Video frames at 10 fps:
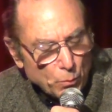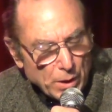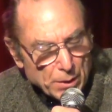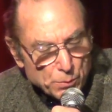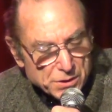
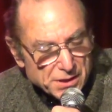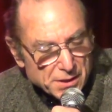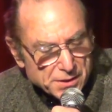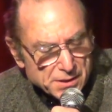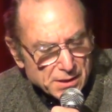Where was
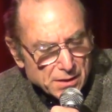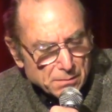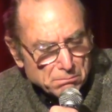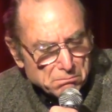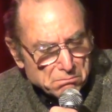the sea?
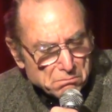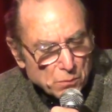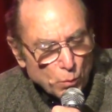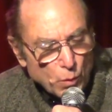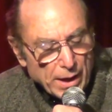
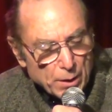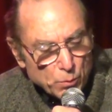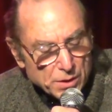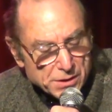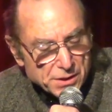Where
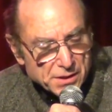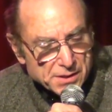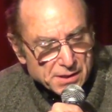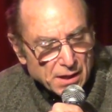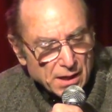was the
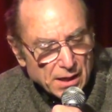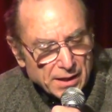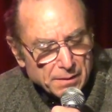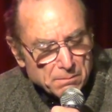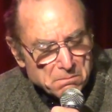
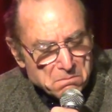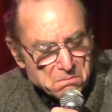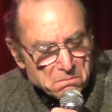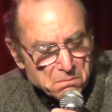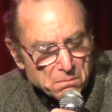sky?
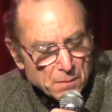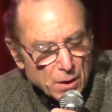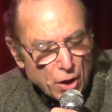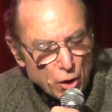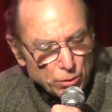
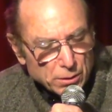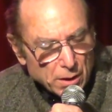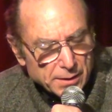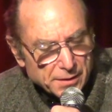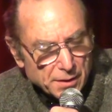Hold
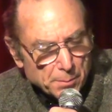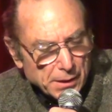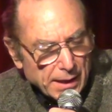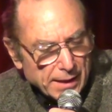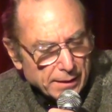on to the
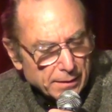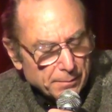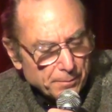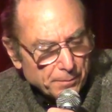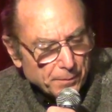plank.
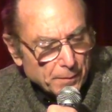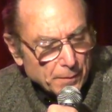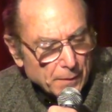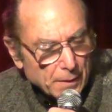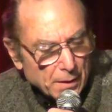
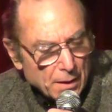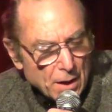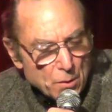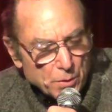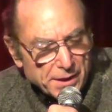
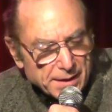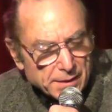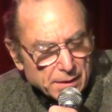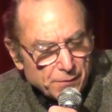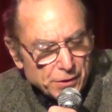Were they
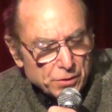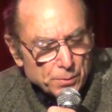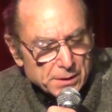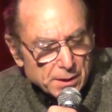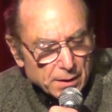delivered
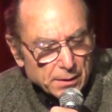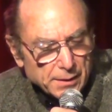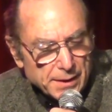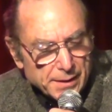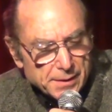to a
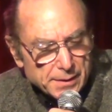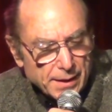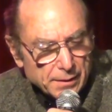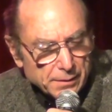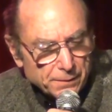tunnel near the
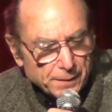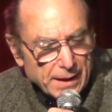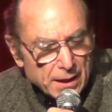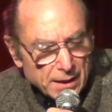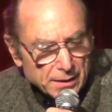town of
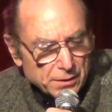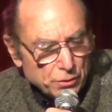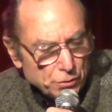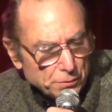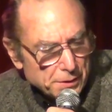Khan
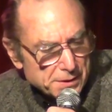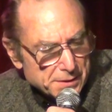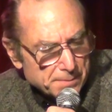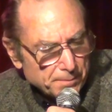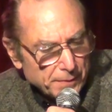
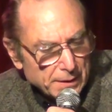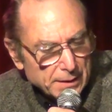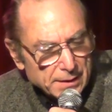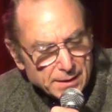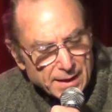Yunis?
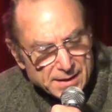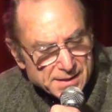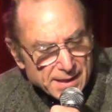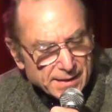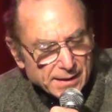Did they
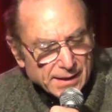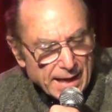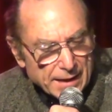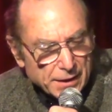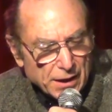descend a
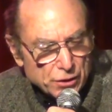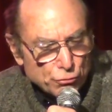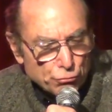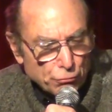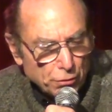ladder
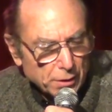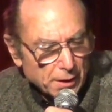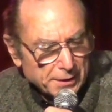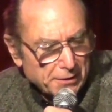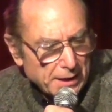and crawl
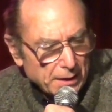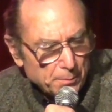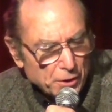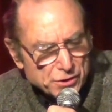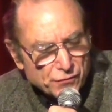on their
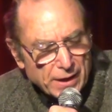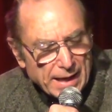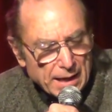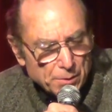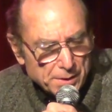elbows for
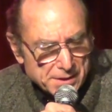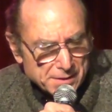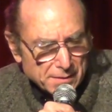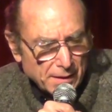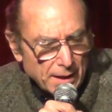
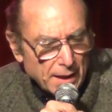hours?